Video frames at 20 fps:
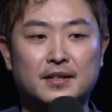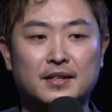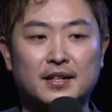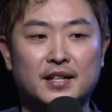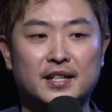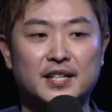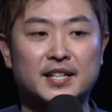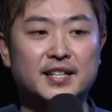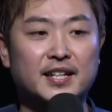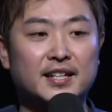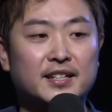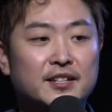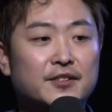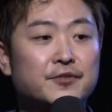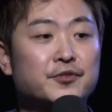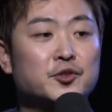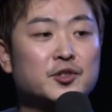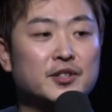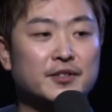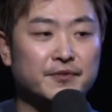He can give
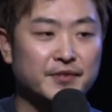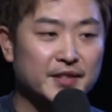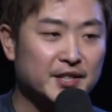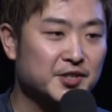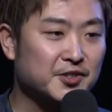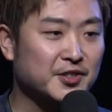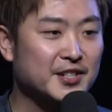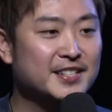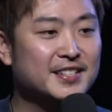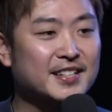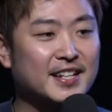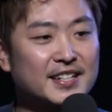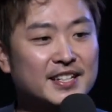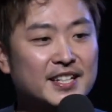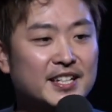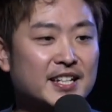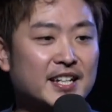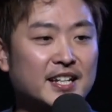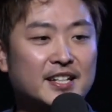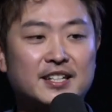you the victories and He
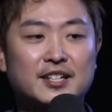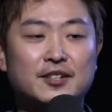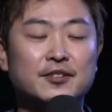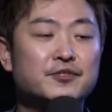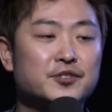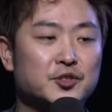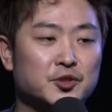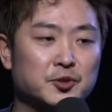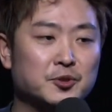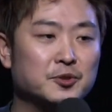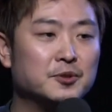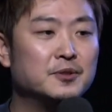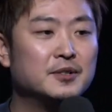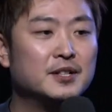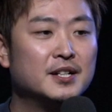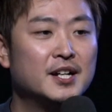can give you,